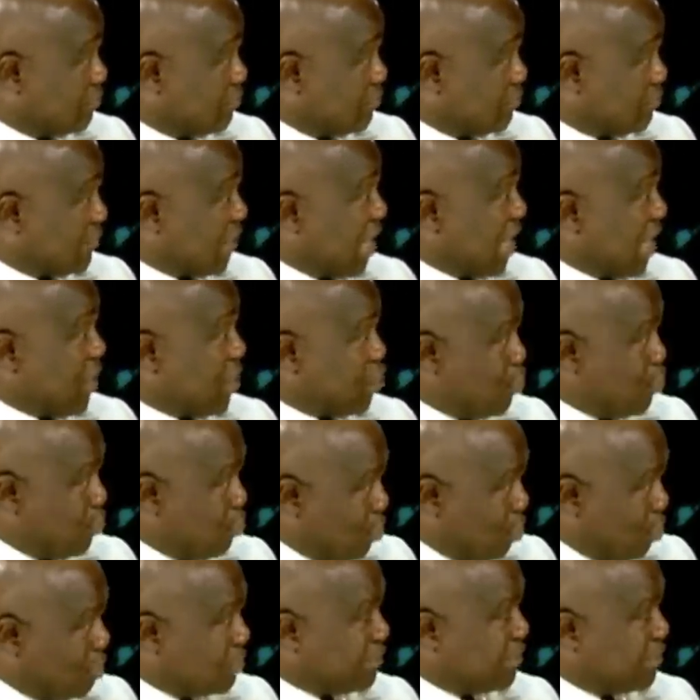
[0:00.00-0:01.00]
And you
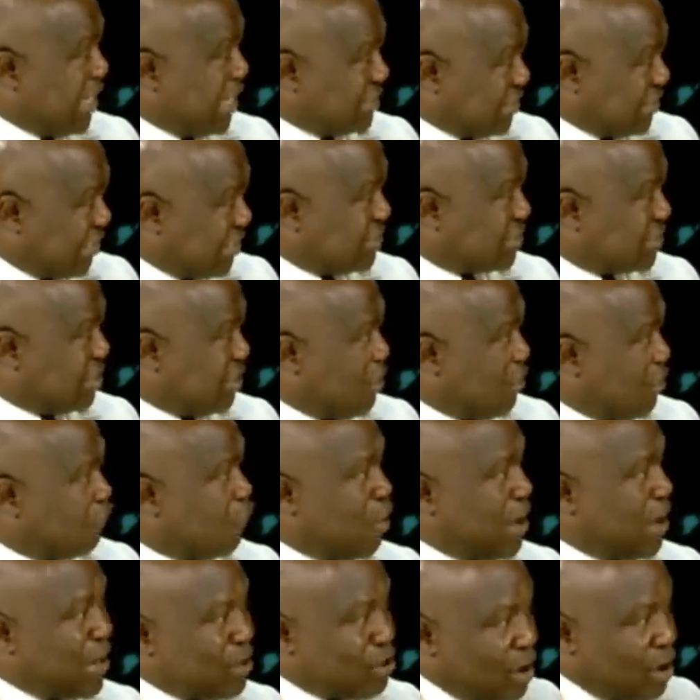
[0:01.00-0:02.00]
know that is
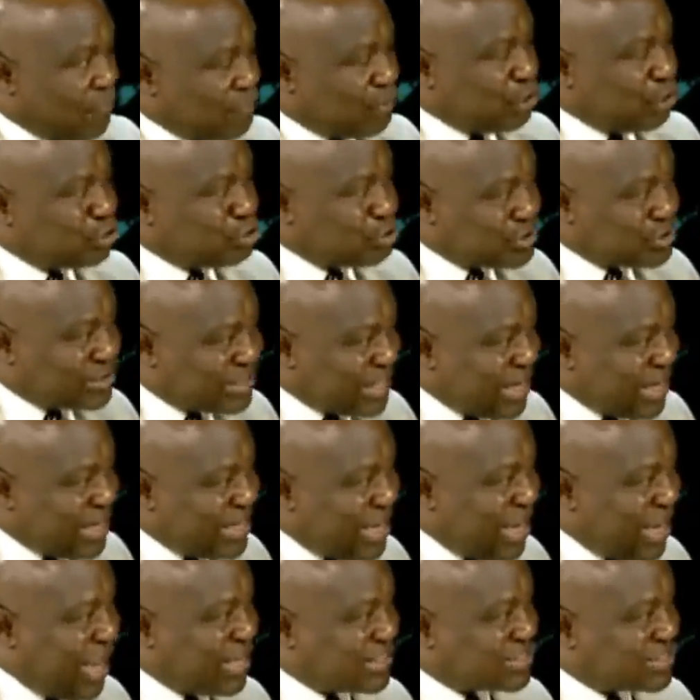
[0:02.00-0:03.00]
for a governor to say
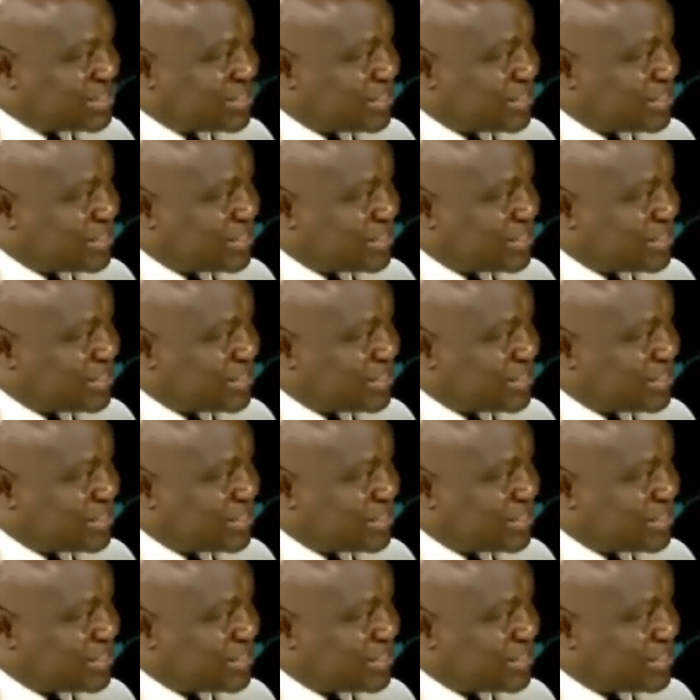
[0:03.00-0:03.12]
that.